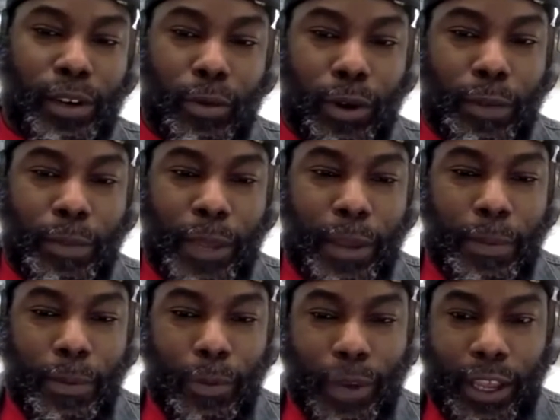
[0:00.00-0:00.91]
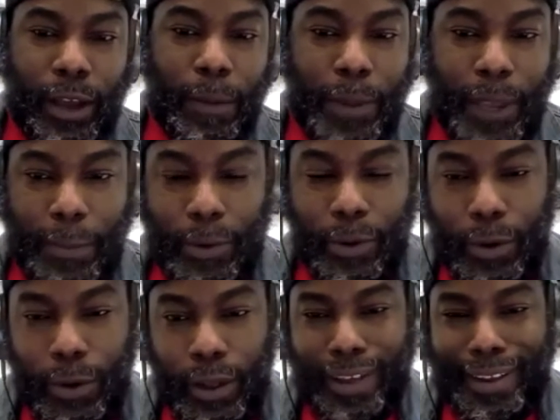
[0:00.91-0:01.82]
where people, where young people,